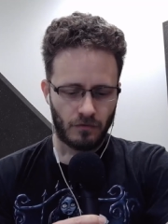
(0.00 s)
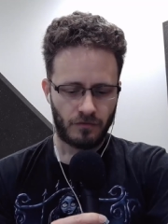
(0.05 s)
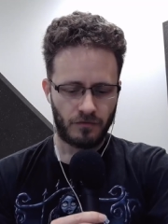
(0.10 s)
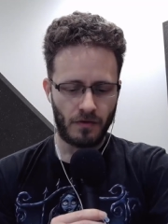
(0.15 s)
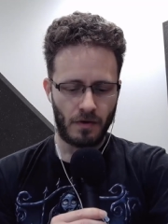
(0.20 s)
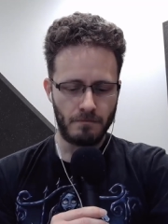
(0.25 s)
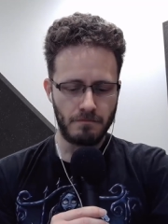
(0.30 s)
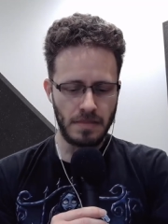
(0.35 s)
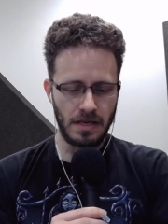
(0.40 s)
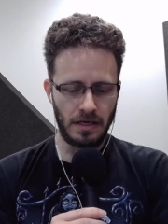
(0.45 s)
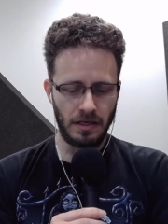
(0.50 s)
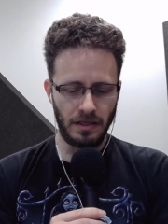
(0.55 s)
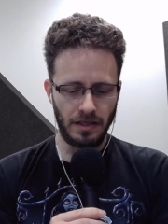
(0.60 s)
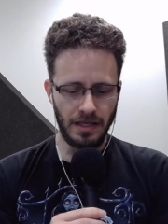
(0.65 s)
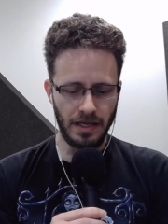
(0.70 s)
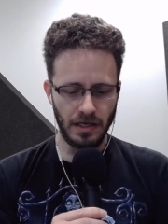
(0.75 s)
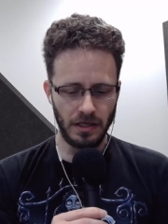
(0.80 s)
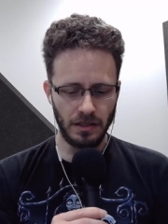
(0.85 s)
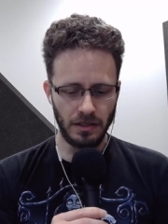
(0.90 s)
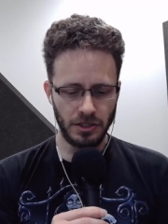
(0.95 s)
Middle
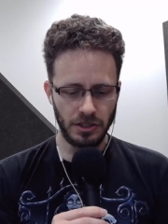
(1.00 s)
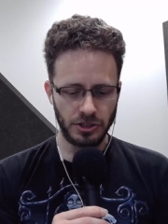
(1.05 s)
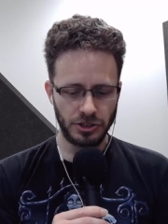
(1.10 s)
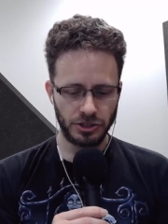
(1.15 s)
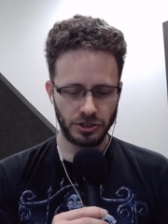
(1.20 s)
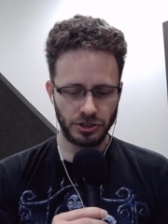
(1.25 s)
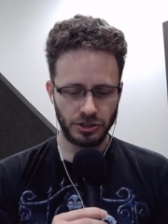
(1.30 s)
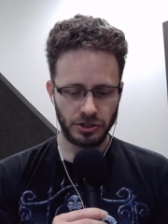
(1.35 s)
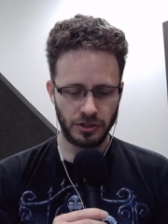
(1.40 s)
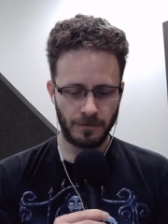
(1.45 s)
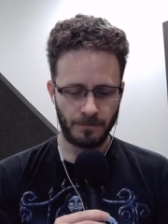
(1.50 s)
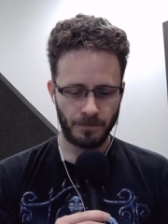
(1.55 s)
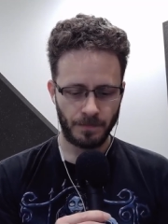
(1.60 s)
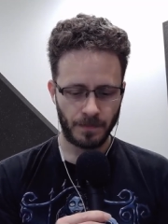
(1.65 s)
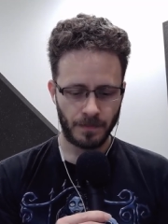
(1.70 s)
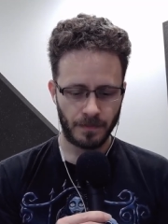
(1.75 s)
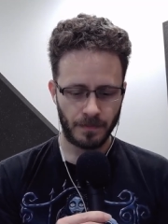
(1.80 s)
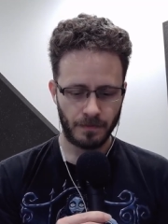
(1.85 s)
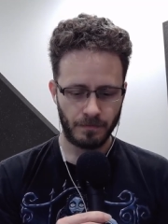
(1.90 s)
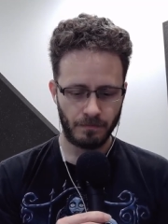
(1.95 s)
English.
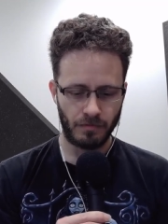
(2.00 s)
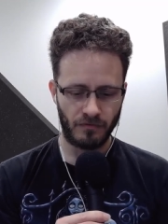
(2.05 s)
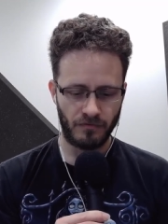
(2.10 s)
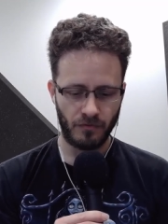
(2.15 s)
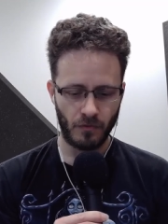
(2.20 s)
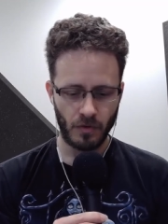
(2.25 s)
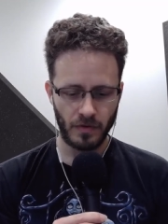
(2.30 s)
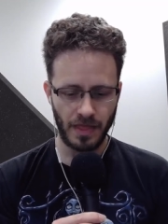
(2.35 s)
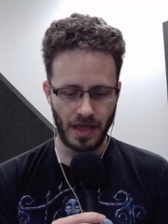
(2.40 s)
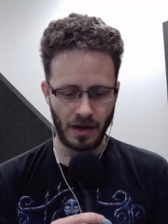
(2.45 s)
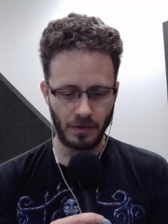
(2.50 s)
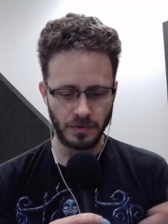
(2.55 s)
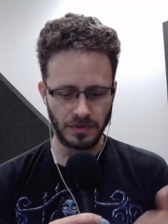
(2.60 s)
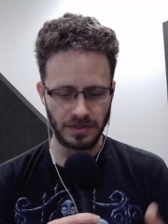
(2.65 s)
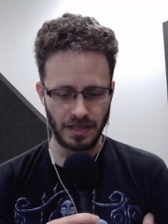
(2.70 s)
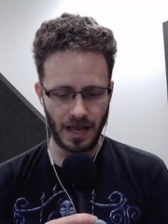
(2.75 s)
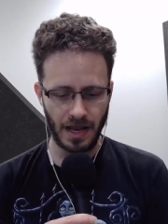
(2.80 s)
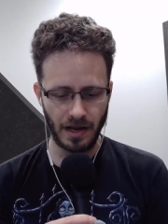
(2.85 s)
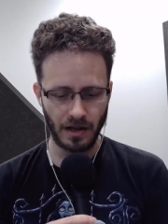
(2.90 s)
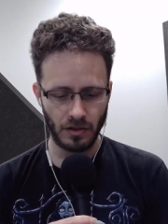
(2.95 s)
Before that
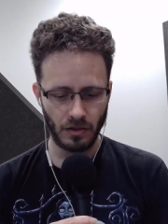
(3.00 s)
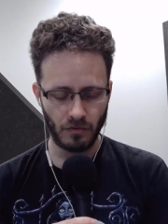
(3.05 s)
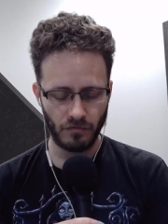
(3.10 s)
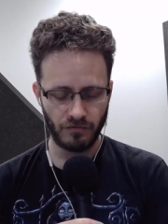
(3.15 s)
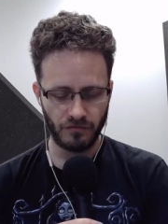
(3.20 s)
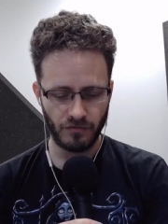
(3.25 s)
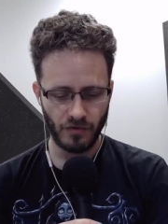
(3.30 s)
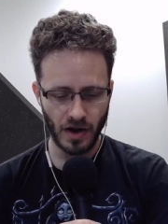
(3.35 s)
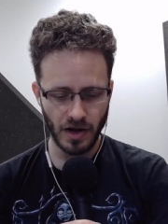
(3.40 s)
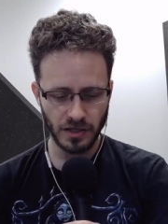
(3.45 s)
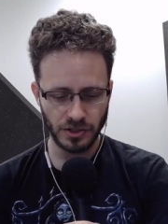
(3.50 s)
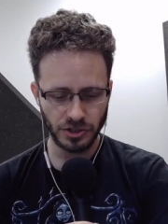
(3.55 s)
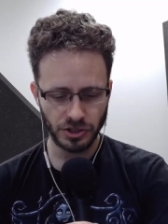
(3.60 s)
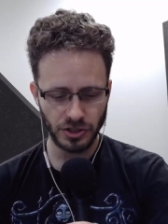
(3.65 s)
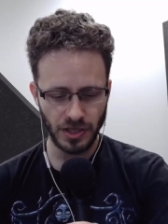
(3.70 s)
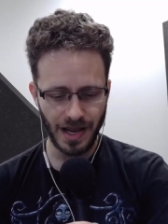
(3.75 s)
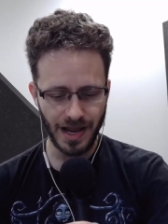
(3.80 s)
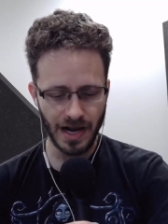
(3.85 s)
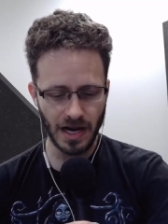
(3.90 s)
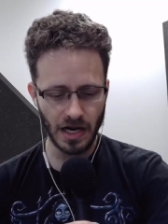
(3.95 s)
was
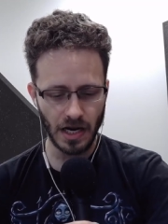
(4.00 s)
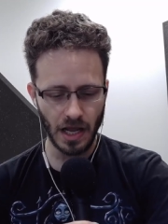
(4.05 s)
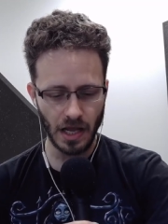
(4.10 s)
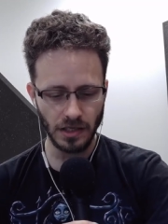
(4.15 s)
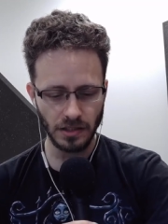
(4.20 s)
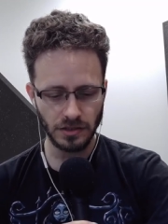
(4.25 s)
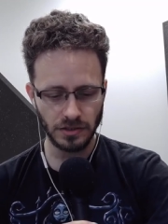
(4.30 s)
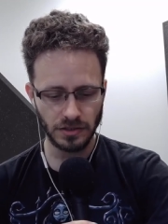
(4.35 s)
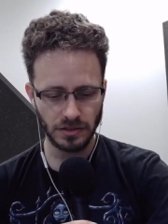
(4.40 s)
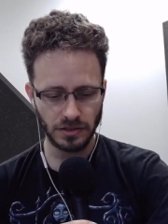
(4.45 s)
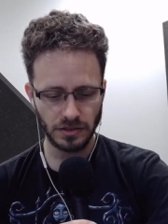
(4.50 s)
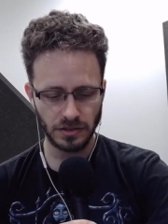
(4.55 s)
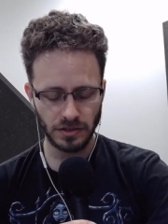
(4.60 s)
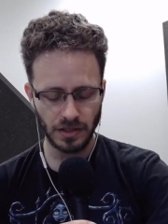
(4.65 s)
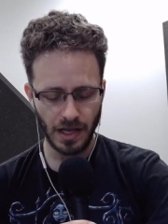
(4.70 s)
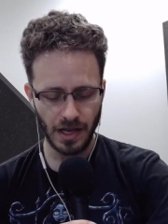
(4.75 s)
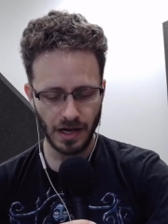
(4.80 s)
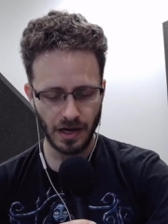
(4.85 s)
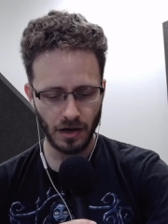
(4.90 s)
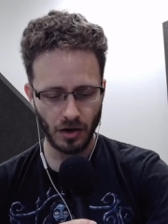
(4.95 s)
Anglo-French, eglant,
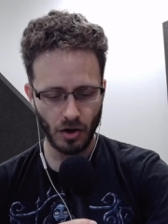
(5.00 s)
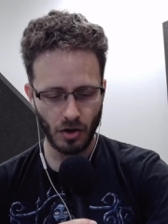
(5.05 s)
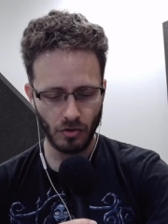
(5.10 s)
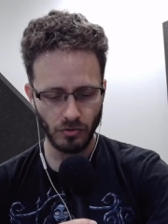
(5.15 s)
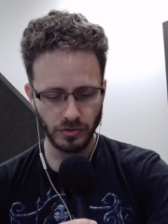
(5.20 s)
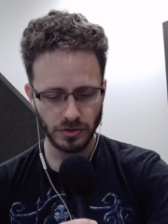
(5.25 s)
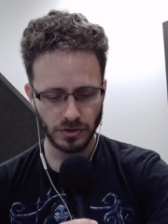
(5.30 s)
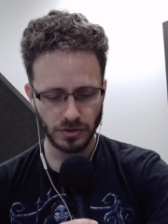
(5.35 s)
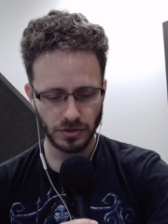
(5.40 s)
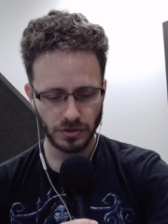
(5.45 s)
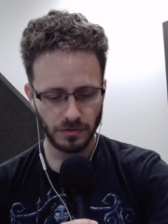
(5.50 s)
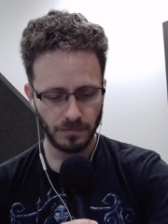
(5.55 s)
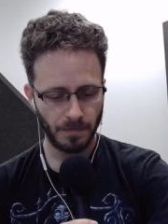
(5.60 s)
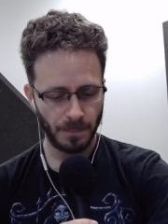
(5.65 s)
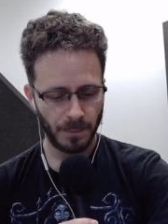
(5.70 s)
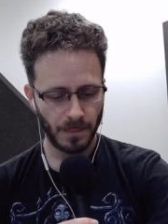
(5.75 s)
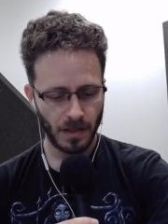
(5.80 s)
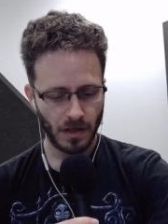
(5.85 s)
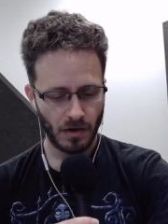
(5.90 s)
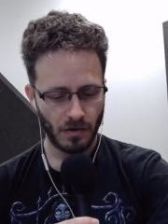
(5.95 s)
eglant.
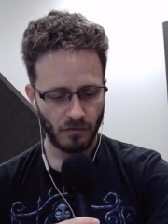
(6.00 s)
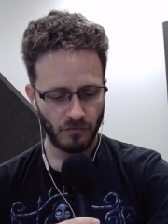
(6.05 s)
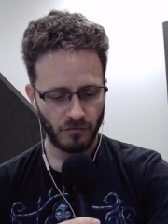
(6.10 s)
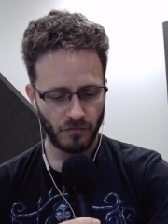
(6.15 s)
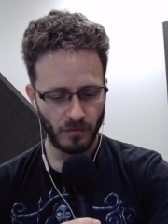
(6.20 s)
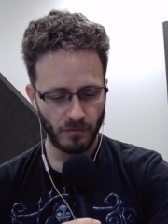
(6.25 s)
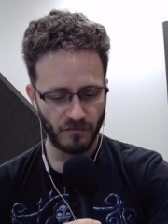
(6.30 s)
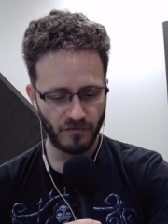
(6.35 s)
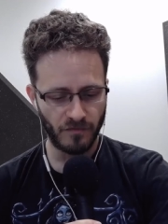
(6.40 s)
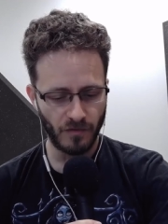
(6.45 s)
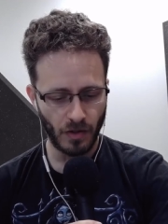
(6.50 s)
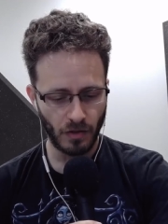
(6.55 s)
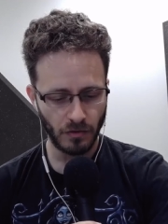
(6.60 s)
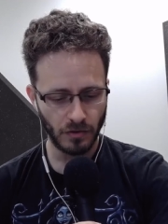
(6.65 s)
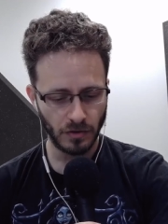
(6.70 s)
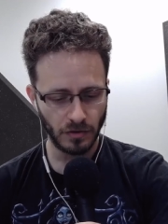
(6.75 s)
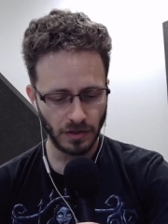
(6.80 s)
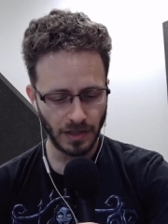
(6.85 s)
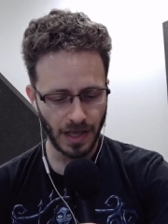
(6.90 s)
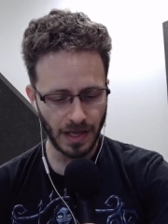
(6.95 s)
From
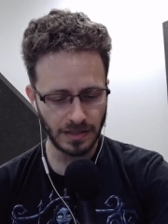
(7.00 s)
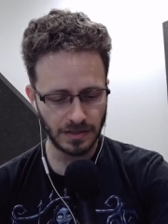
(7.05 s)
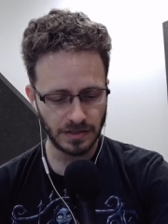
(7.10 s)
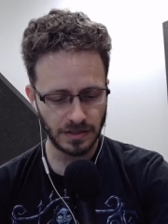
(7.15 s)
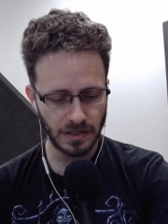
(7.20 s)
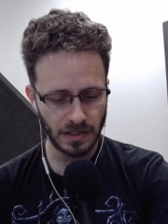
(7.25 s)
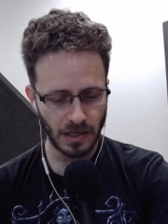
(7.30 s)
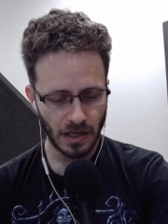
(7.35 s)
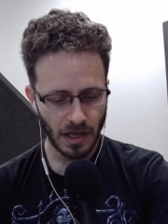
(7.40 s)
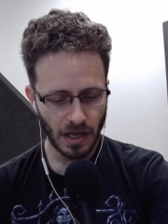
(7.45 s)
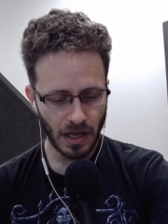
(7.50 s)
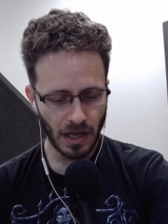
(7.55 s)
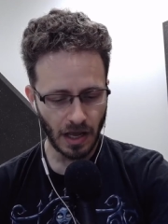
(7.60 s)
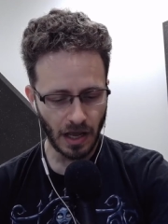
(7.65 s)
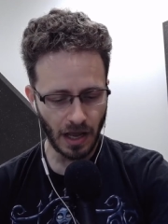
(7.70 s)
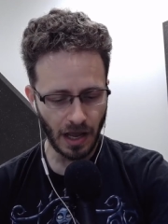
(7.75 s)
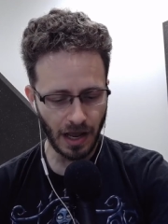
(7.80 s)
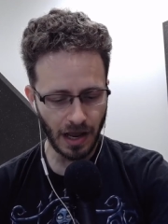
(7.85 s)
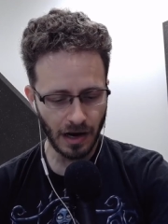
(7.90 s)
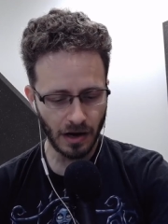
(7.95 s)
Vulgar Latin,
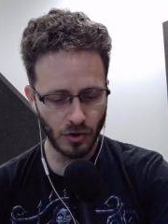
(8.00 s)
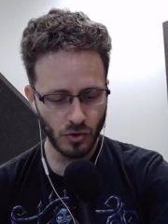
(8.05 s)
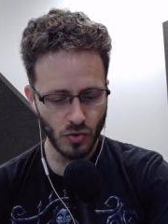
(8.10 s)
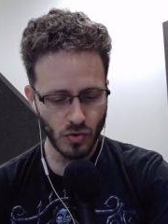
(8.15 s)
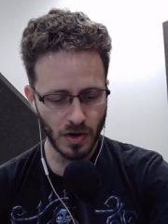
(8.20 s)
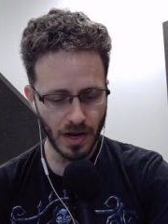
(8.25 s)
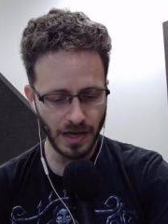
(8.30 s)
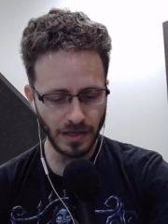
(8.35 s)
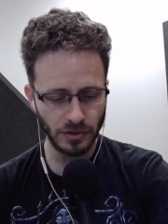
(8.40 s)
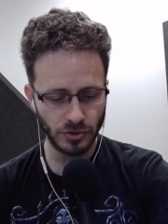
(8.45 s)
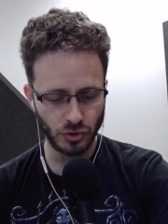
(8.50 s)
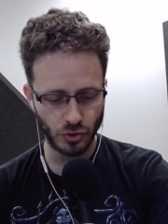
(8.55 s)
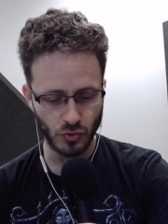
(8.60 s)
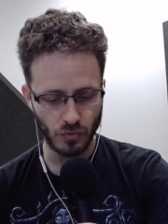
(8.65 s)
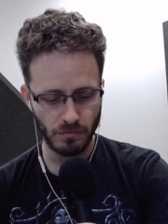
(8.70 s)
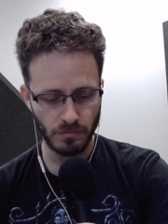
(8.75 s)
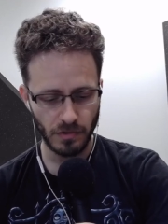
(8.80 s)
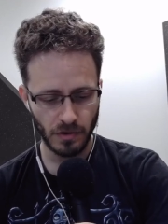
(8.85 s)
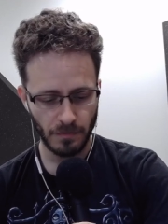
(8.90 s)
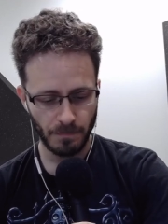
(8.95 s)

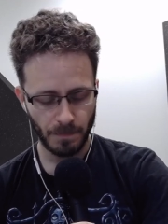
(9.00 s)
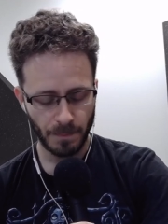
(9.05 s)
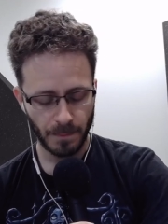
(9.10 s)
aculentum.